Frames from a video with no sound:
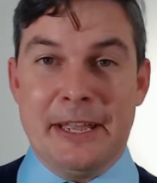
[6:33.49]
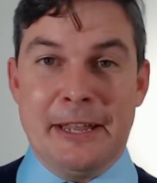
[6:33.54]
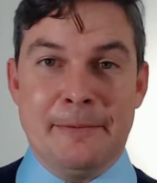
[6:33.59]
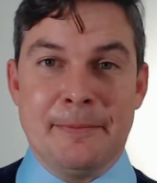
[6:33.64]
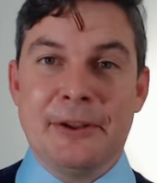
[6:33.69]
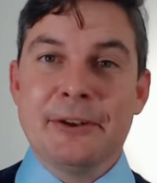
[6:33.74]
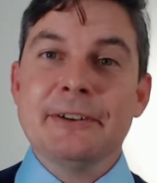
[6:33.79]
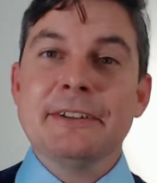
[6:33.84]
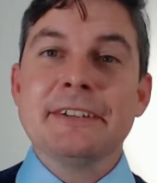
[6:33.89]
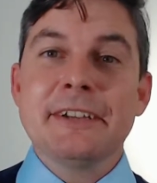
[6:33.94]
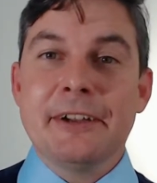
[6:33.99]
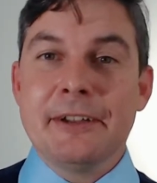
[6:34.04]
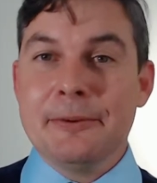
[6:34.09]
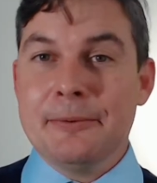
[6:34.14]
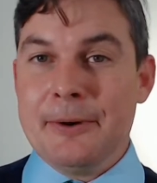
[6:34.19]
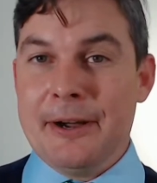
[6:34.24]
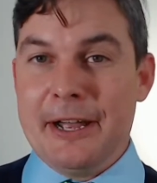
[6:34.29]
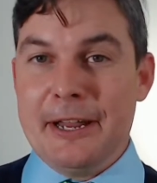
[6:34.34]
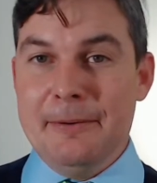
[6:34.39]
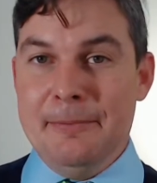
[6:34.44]
And I'm going to tell
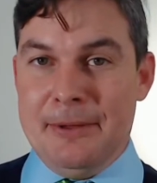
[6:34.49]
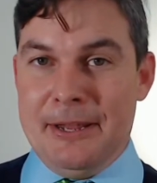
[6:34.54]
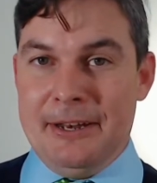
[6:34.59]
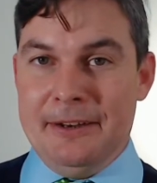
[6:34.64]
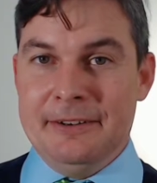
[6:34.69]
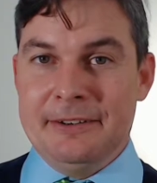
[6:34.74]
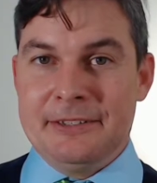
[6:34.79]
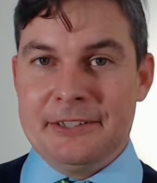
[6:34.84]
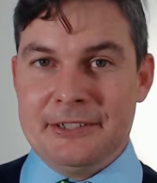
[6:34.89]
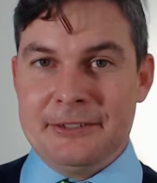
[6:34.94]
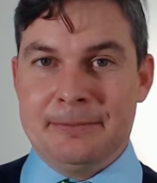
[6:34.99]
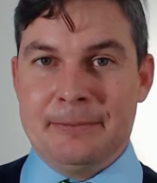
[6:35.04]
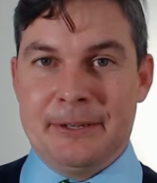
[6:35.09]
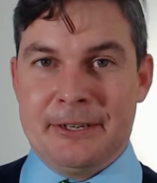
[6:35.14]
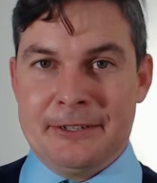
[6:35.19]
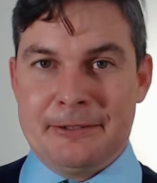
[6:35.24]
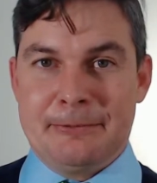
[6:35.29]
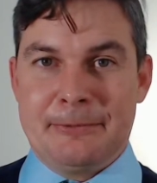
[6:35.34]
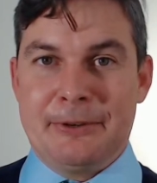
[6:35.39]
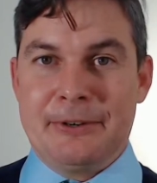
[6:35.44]
you why in a minute, just
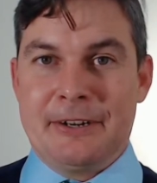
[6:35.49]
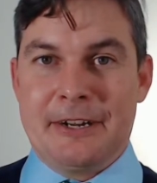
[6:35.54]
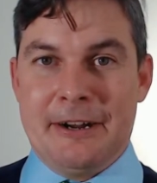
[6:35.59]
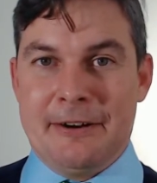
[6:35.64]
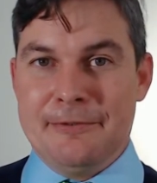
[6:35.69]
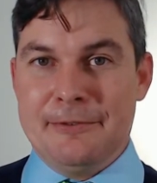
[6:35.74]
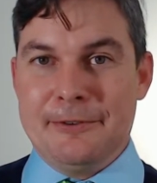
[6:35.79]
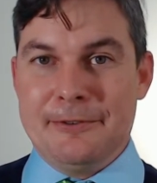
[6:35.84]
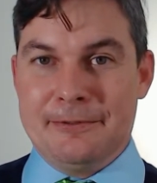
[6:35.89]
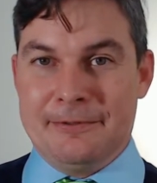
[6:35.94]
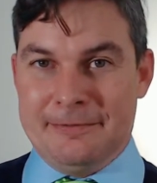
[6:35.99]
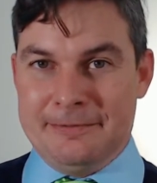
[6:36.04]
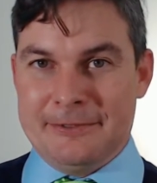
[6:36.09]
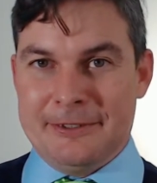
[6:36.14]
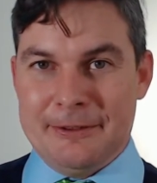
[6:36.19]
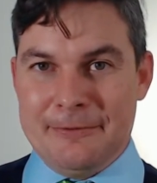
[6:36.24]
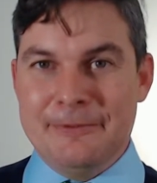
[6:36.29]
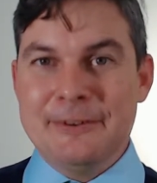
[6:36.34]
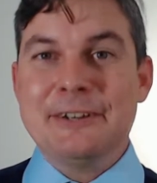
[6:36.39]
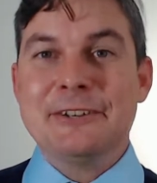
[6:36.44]
because I'm going to cover
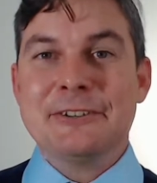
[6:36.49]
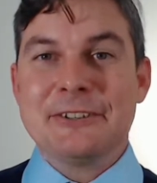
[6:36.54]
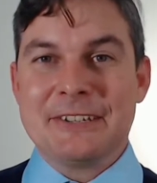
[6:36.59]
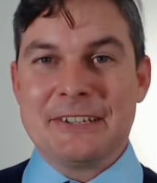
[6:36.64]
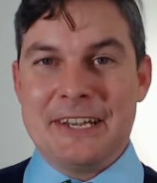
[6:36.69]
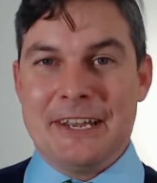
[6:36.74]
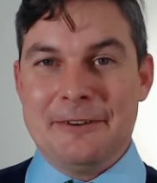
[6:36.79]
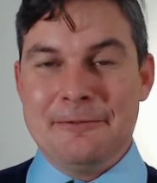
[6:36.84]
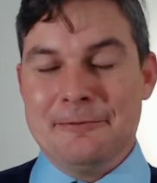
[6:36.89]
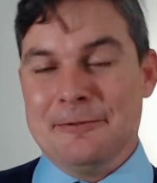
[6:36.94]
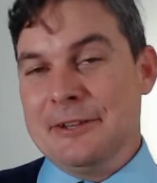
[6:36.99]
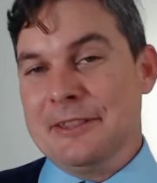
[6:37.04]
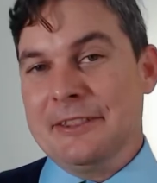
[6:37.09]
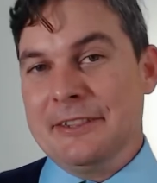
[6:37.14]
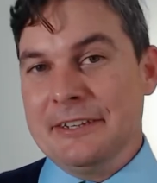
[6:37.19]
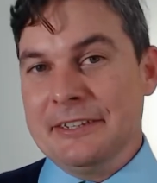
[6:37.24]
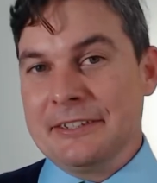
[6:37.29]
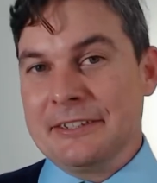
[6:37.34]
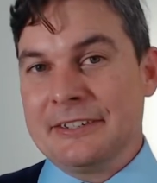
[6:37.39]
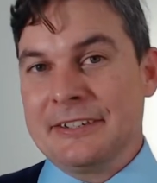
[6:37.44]
the feature set and
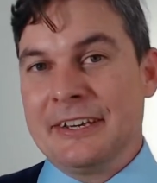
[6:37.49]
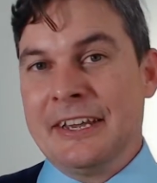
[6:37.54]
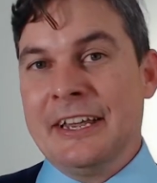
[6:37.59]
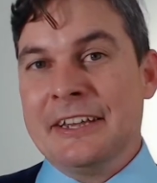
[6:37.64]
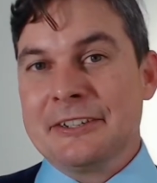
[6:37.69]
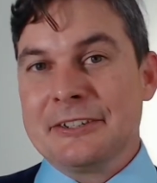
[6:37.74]
what this